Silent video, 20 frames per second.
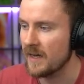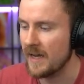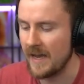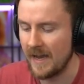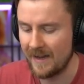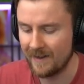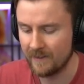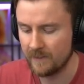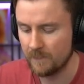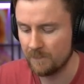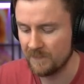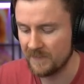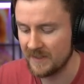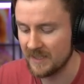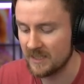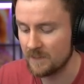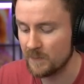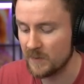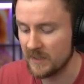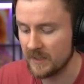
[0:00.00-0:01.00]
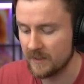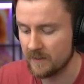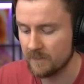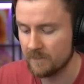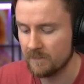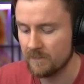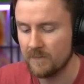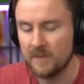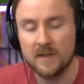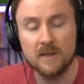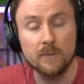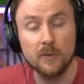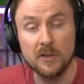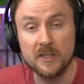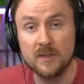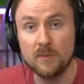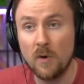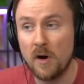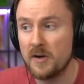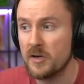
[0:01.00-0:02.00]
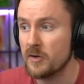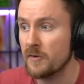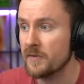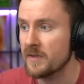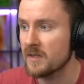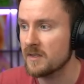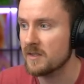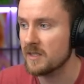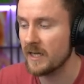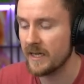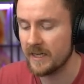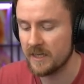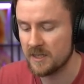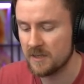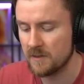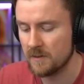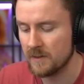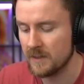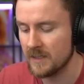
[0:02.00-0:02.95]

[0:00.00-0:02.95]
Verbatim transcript: and this being the multi-mortar on this stage,